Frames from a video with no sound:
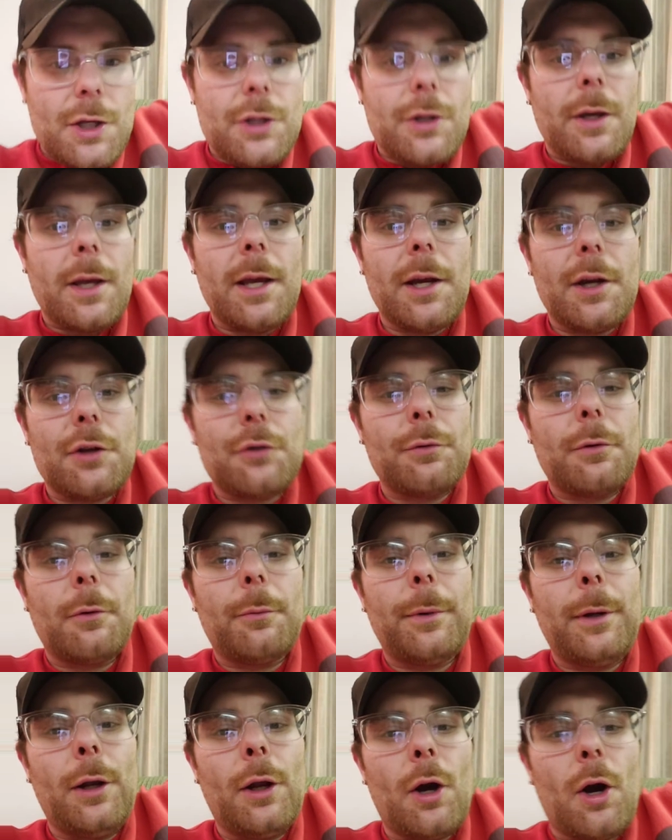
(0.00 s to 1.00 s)
So here's
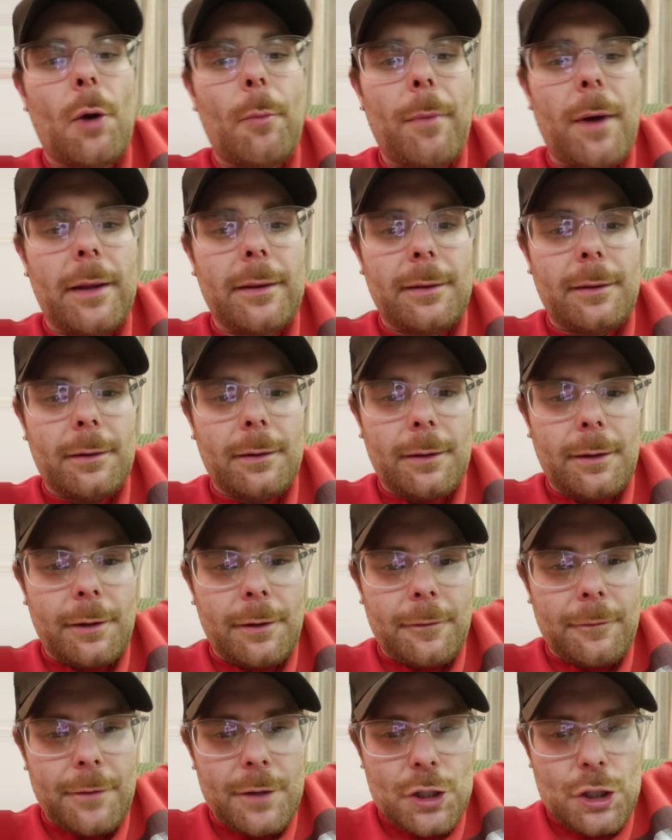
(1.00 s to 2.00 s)
what we know about the
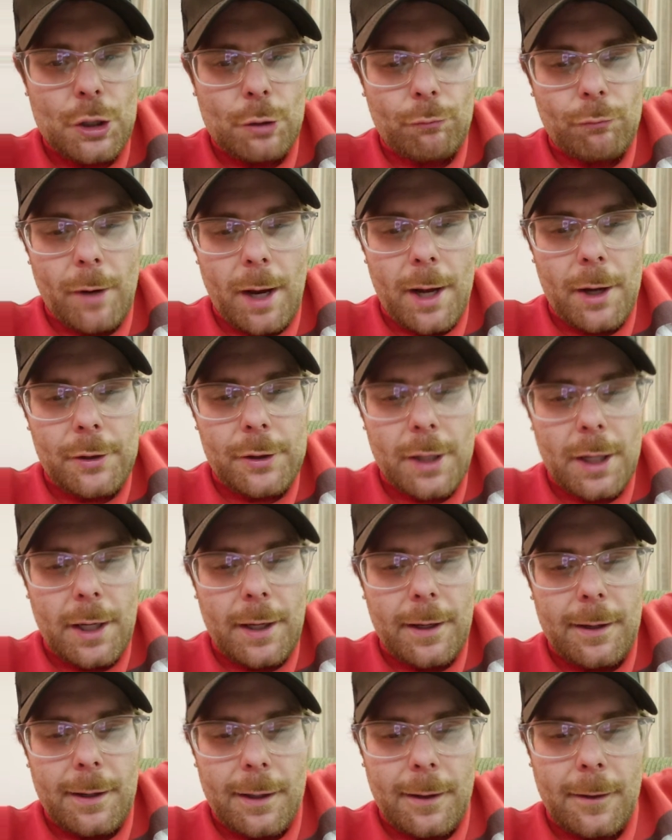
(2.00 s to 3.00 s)
division round
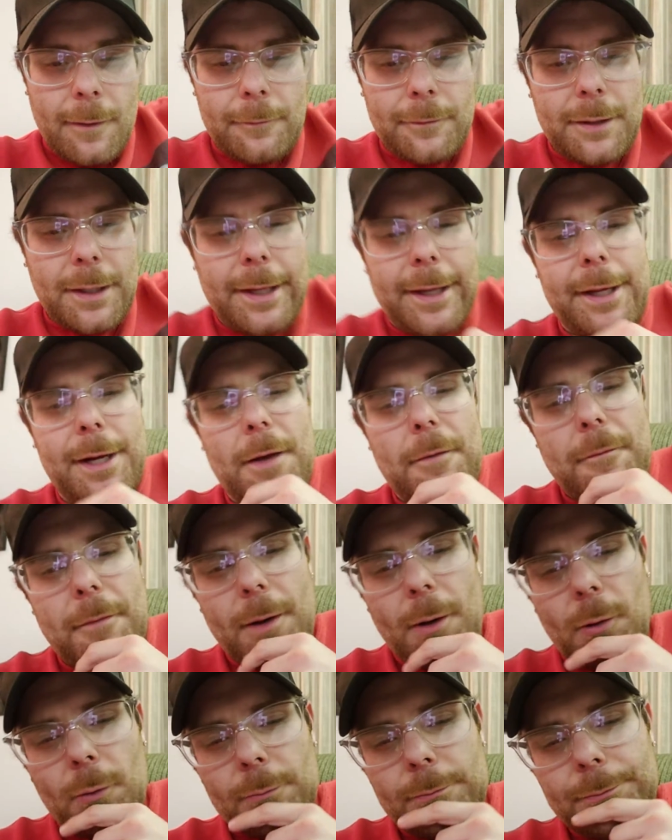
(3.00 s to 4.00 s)
of
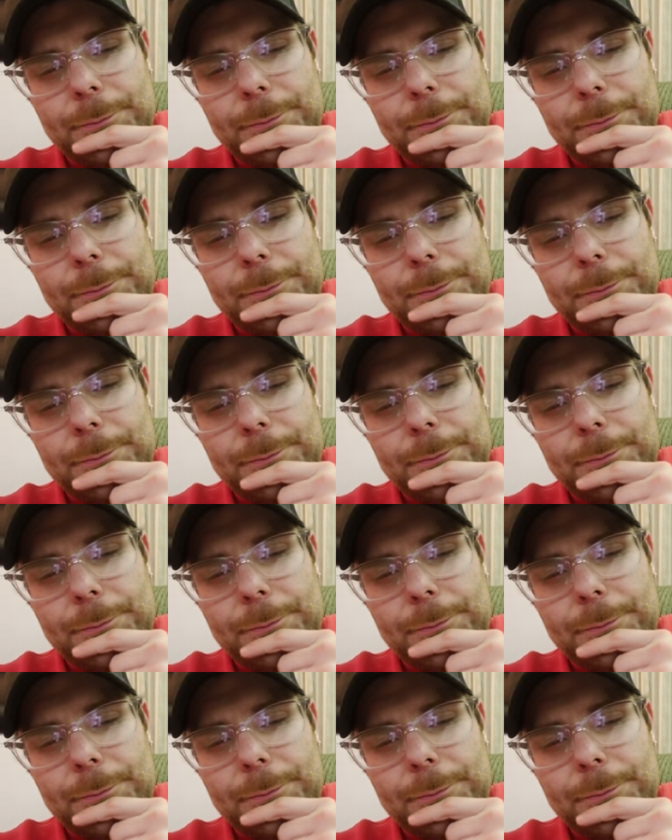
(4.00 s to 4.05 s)
NFL.